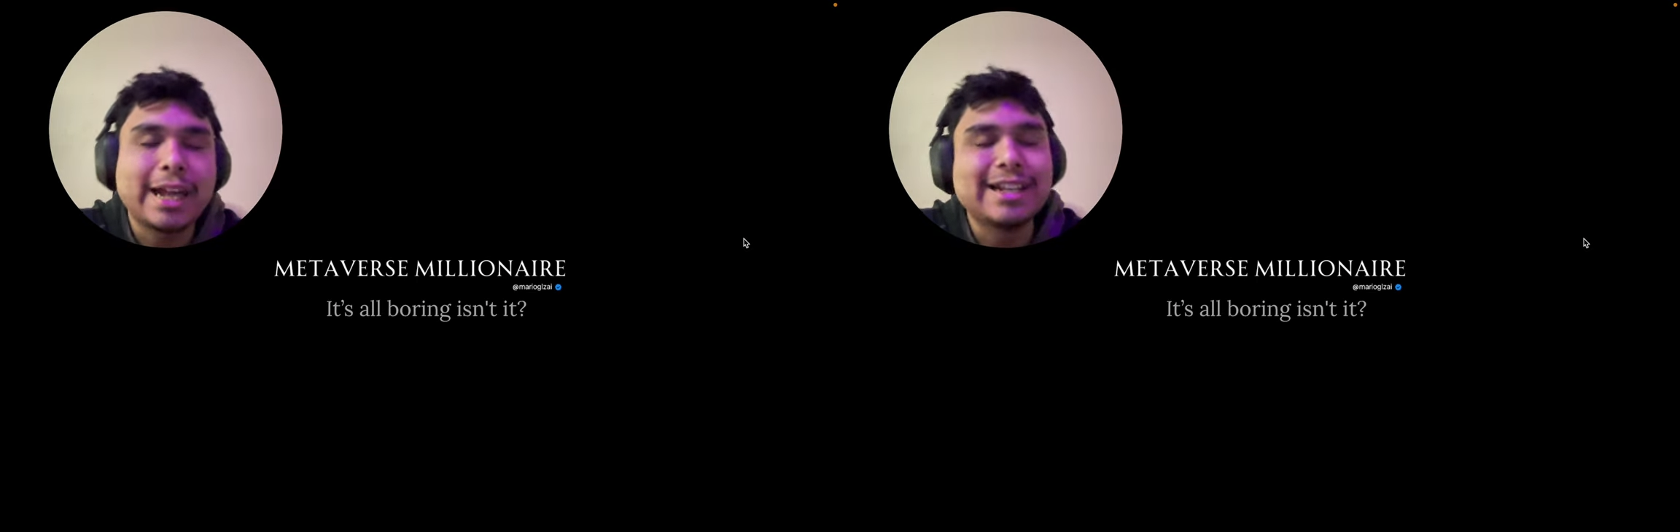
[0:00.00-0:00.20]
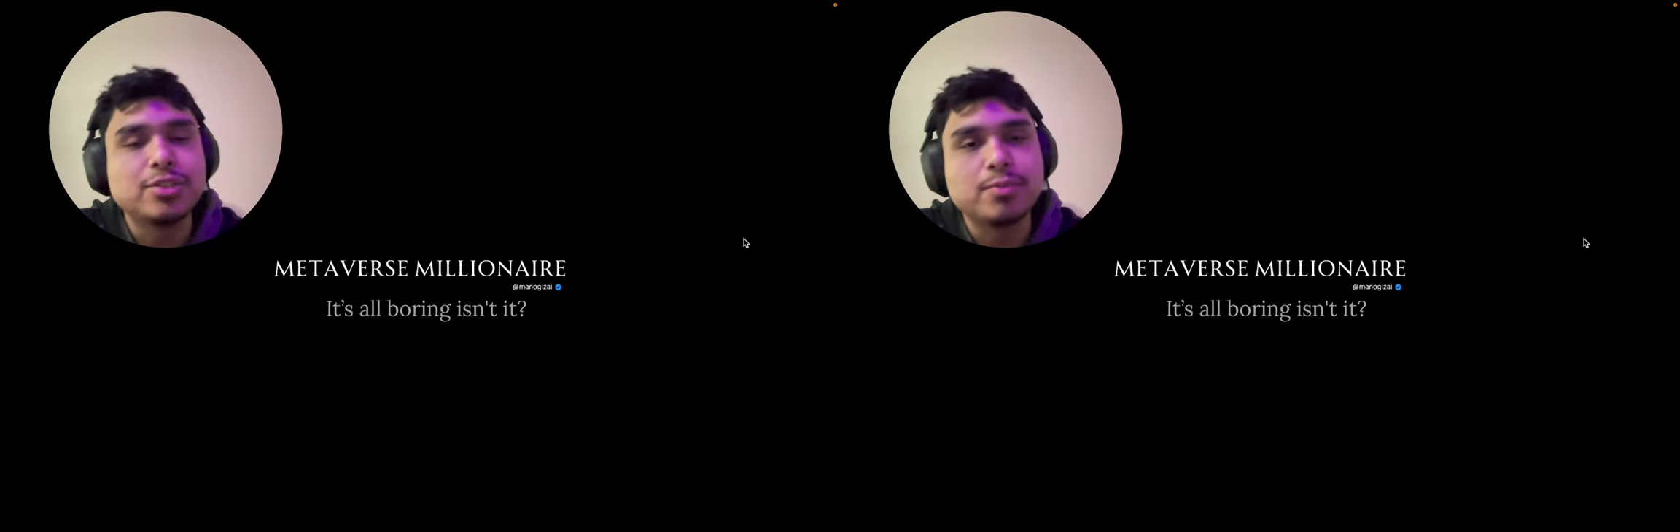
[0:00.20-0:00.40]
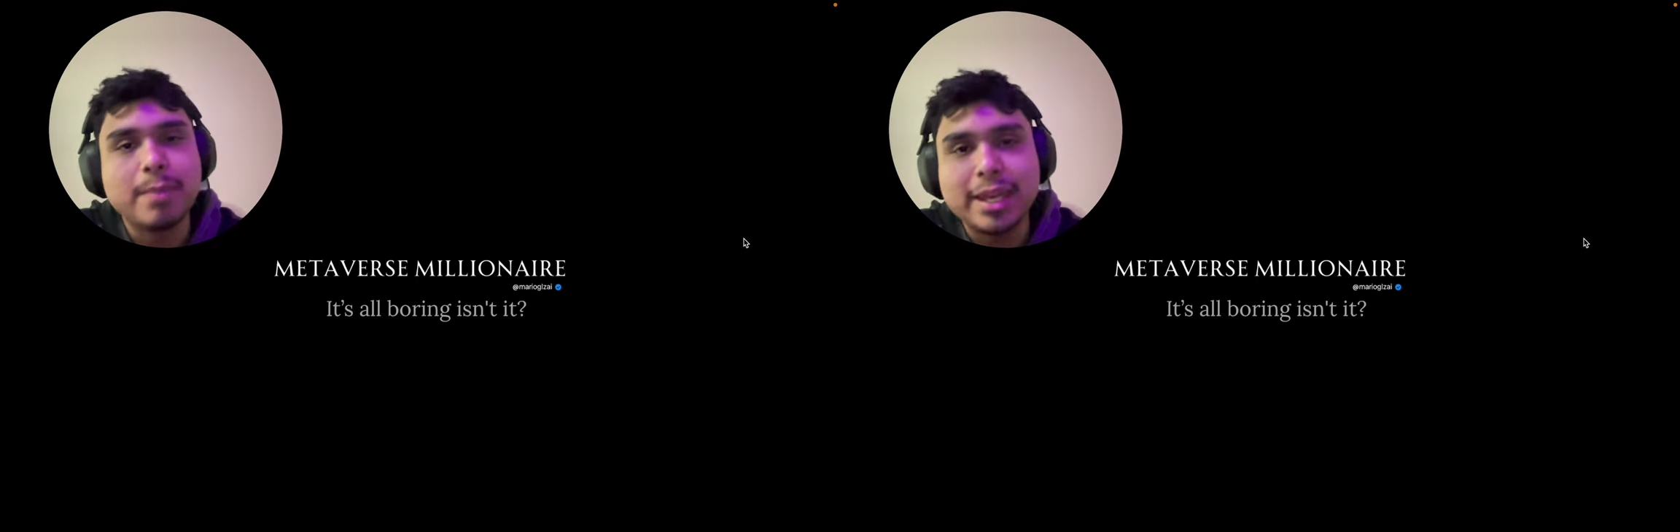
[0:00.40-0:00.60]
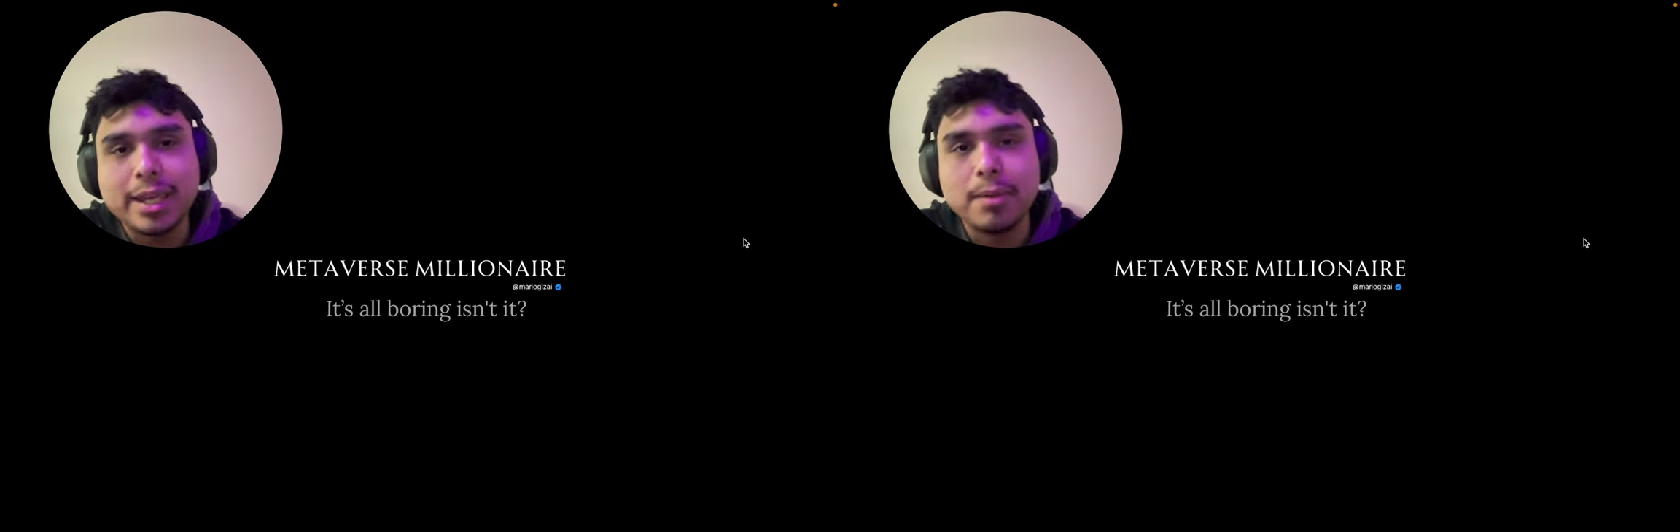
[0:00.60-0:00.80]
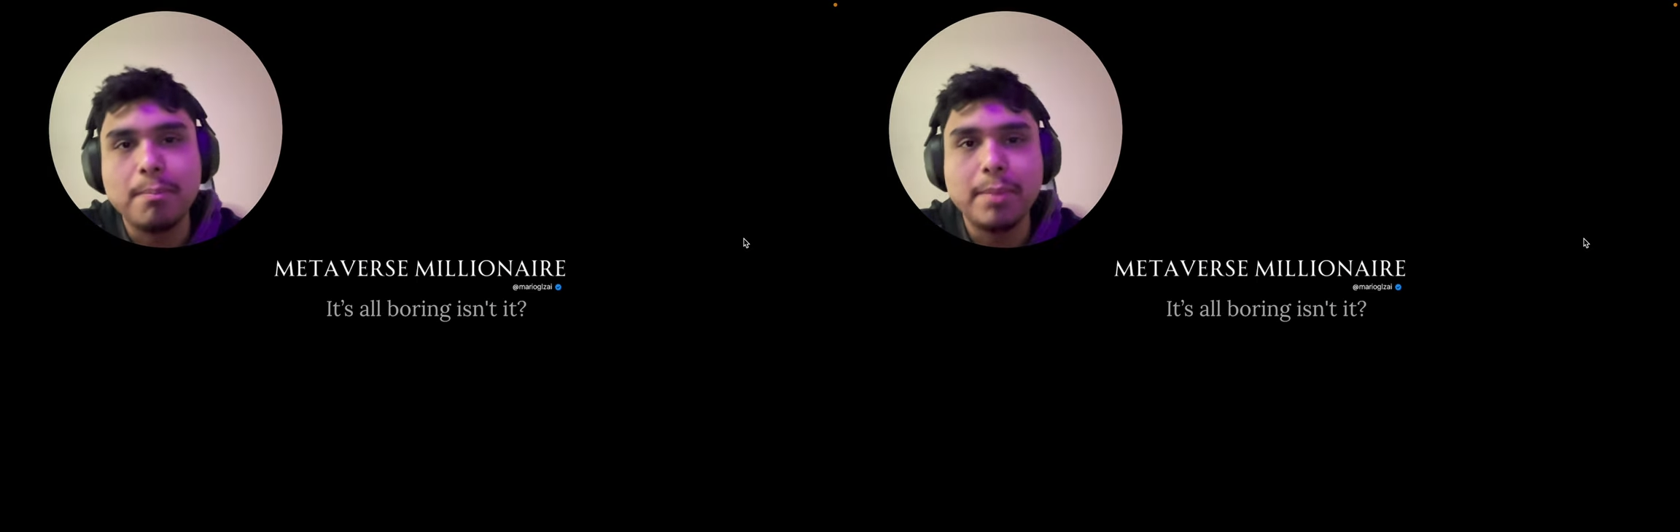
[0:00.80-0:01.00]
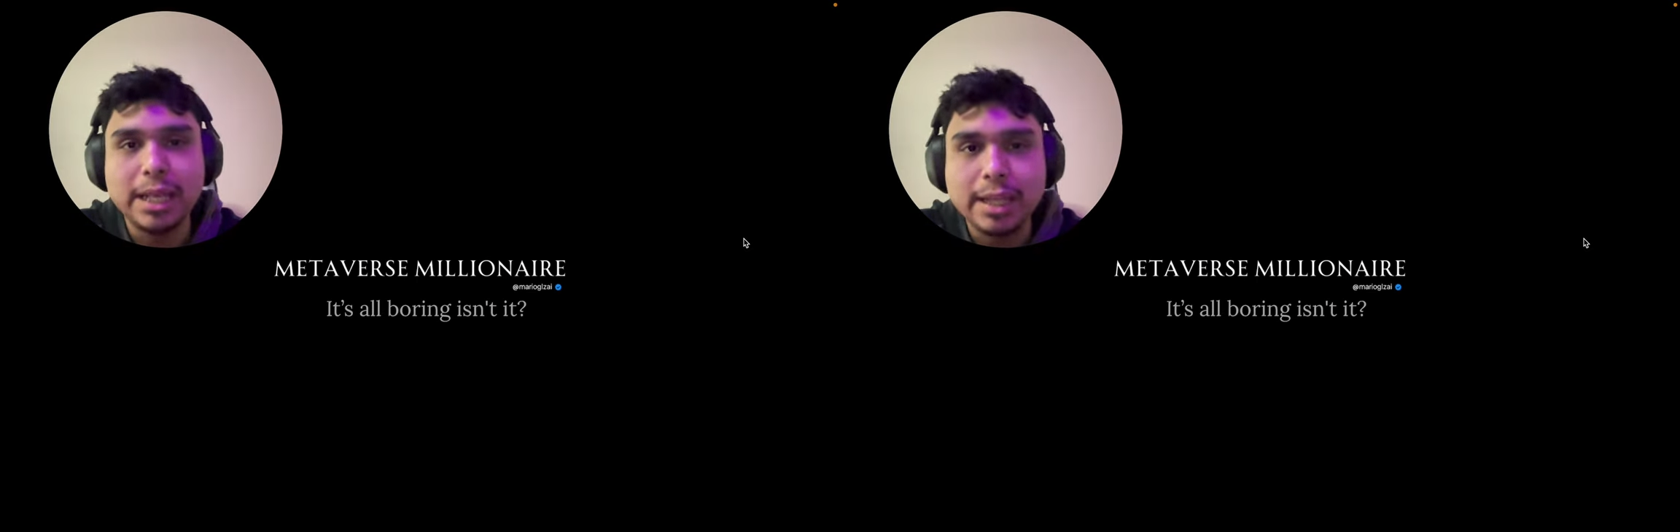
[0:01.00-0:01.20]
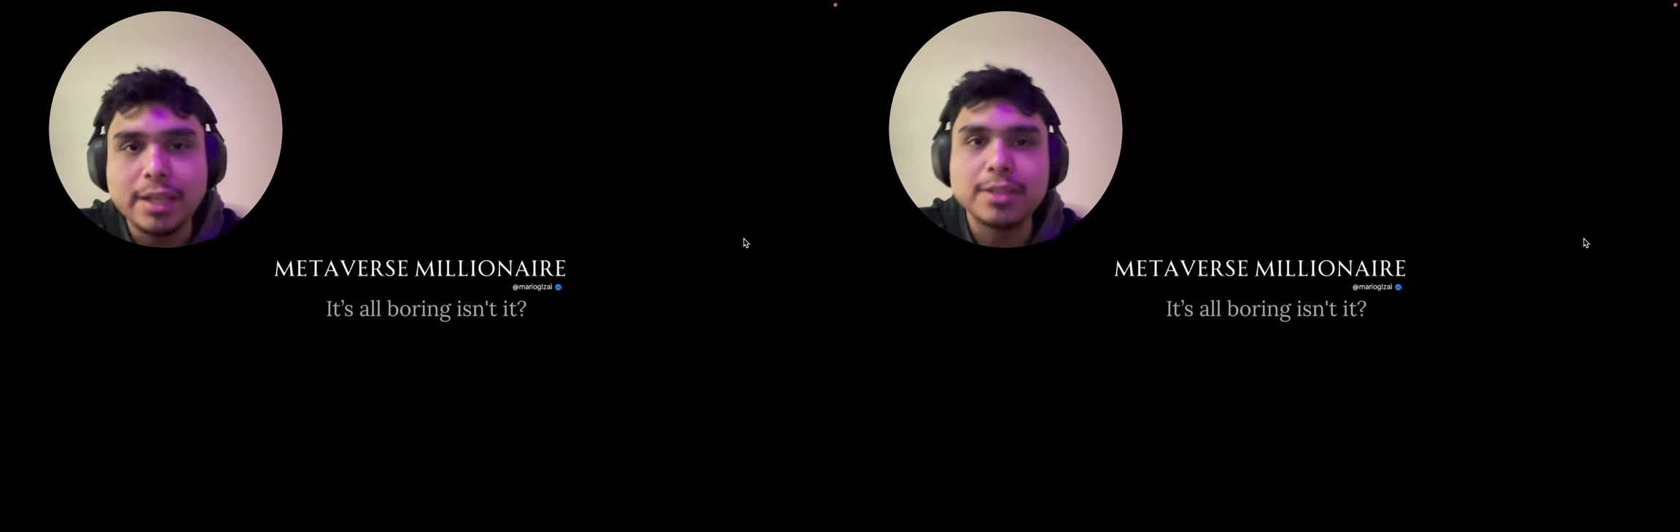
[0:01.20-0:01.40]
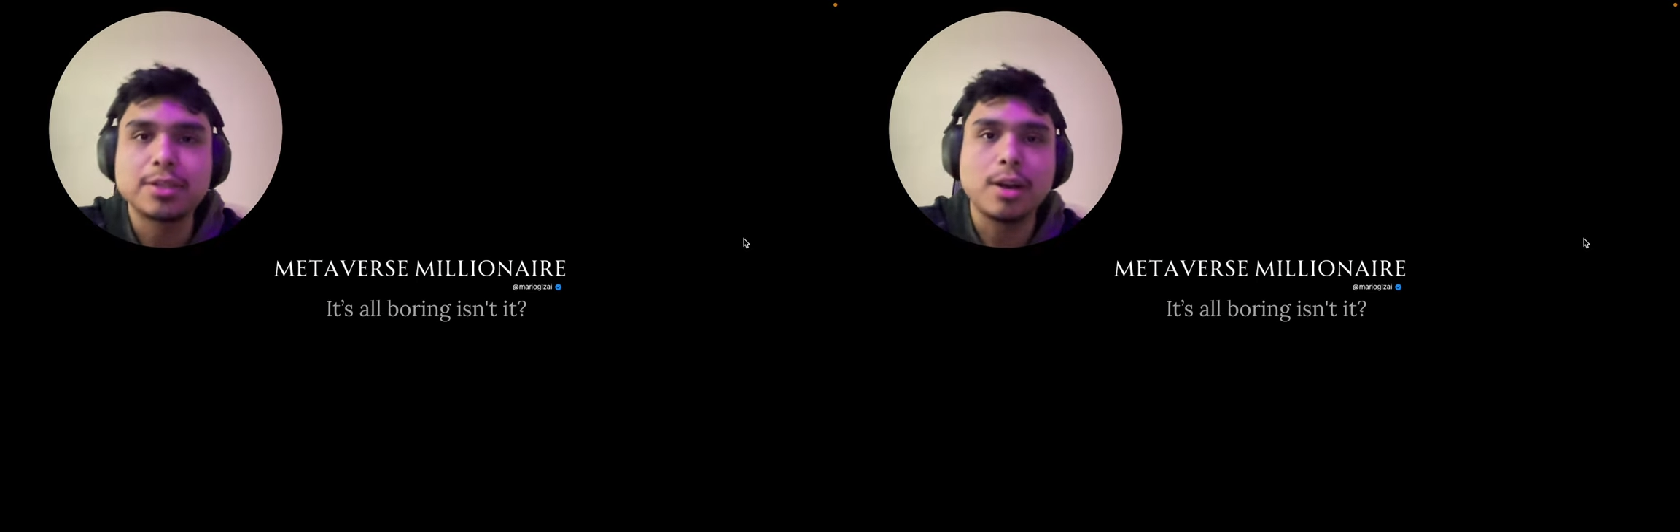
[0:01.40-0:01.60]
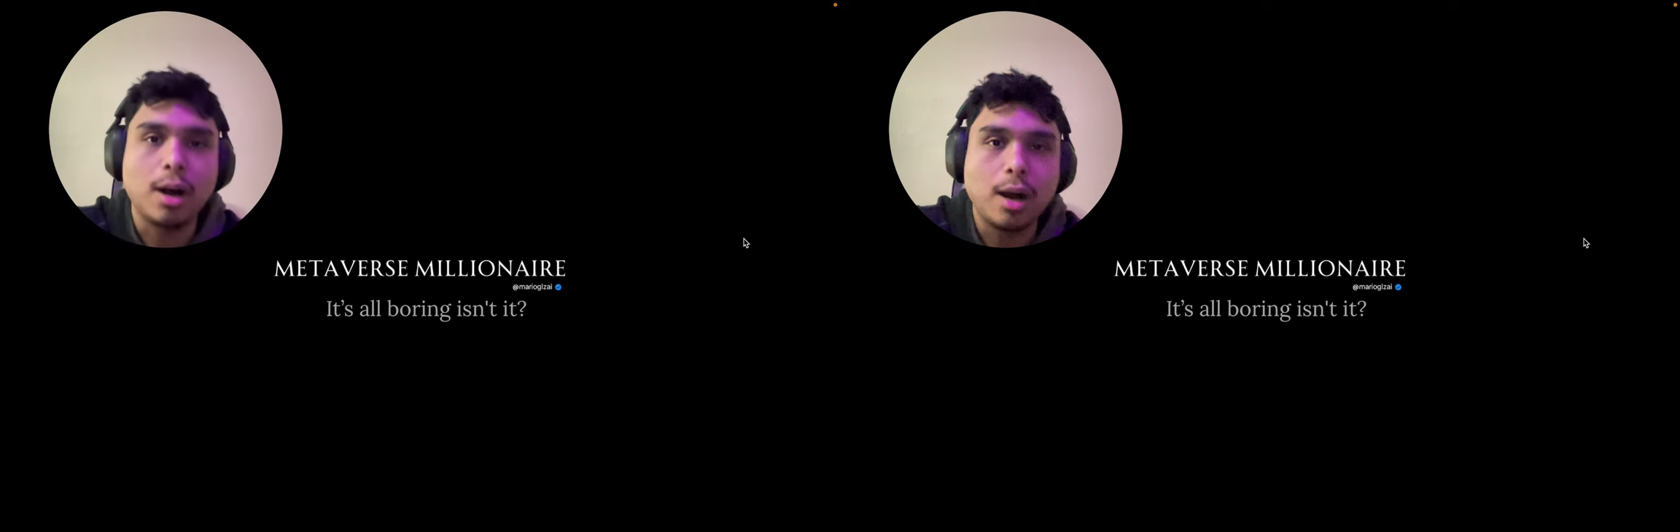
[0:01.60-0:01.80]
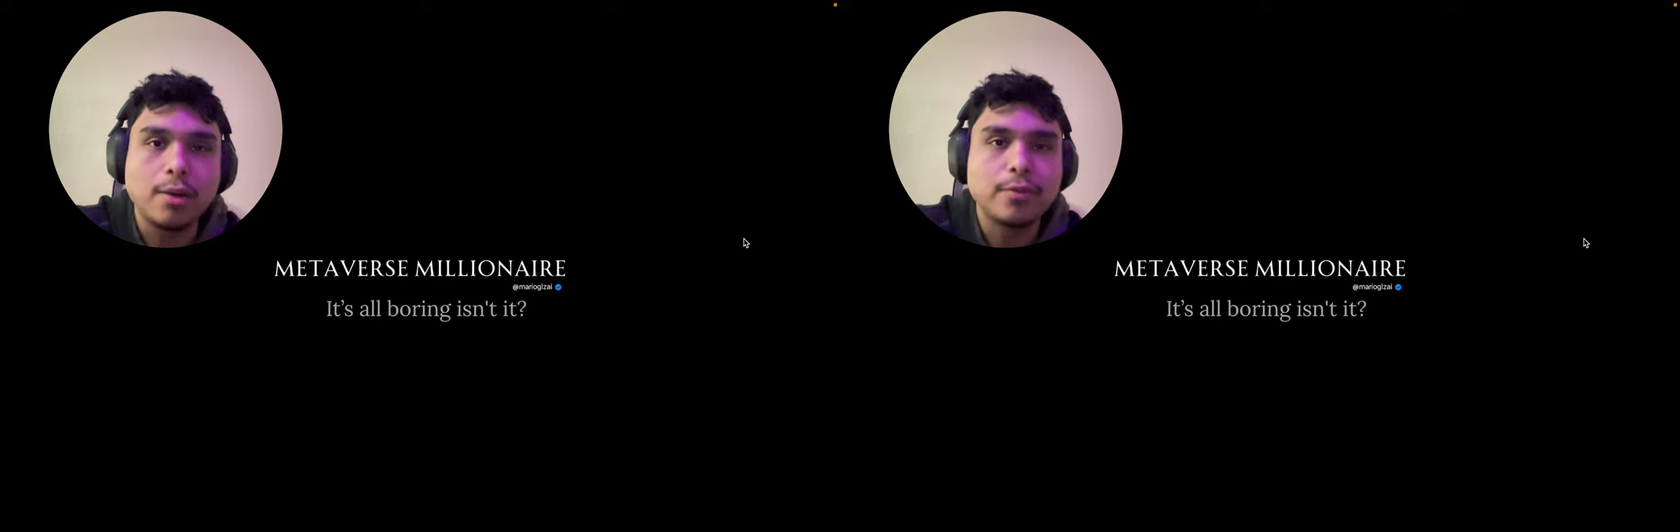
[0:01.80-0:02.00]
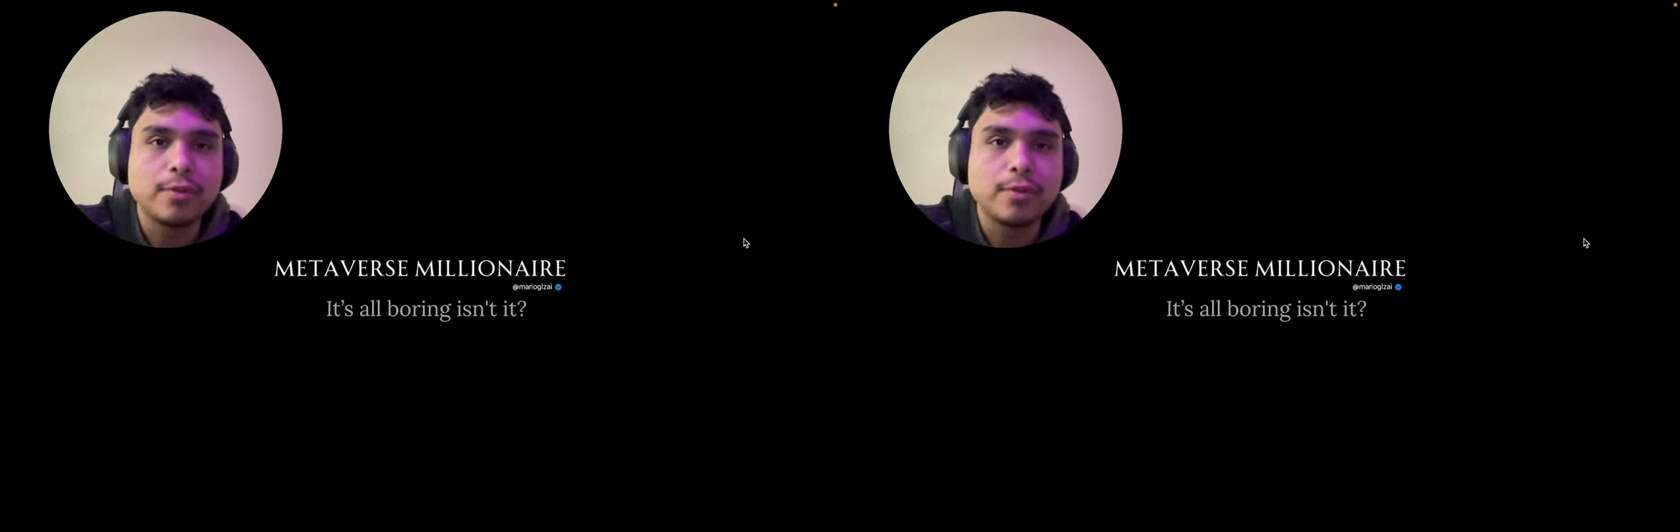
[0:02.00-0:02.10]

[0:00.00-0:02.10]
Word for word: is making millions off